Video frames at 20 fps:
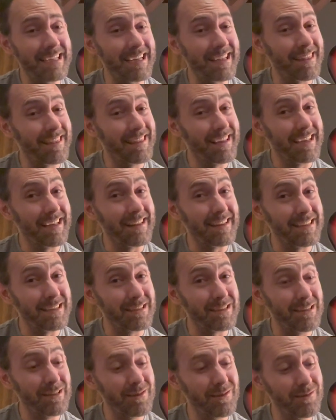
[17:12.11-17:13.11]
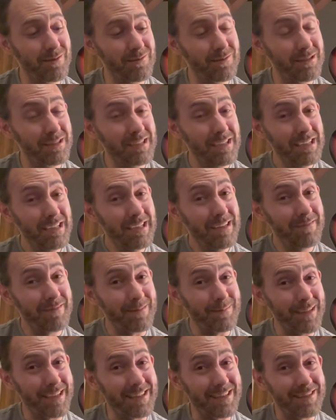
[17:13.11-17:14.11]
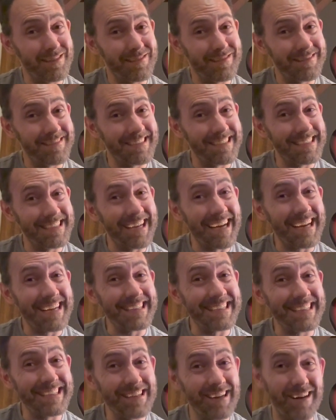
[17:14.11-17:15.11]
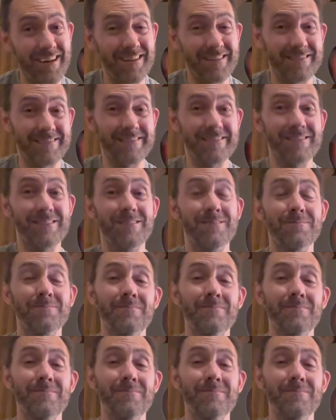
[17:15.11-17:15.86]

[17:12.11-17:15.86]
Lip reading: I think this goes for about $190.